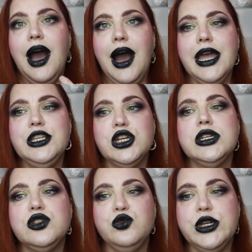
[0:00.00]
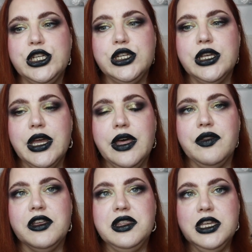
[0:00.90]
I just wish
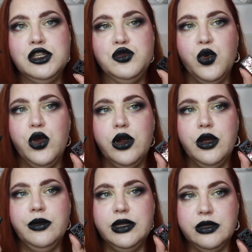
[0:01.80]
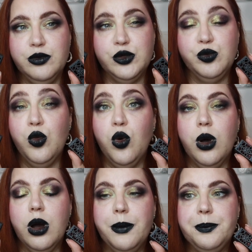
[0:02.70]
that these were a little bit
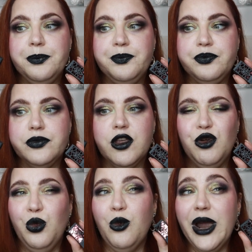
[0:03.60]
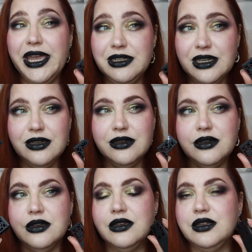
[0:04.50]
more weighty,
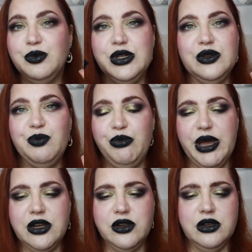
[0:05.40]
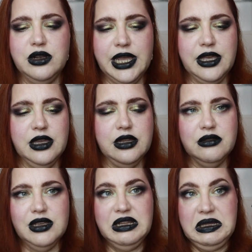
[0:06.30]
a little bit better like
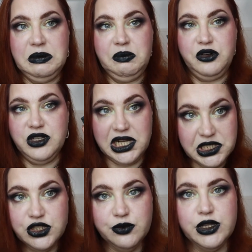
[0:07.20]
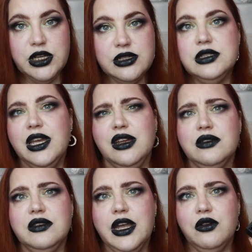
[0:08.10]
in production, because they're
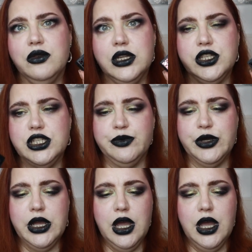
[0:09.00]
really cheap.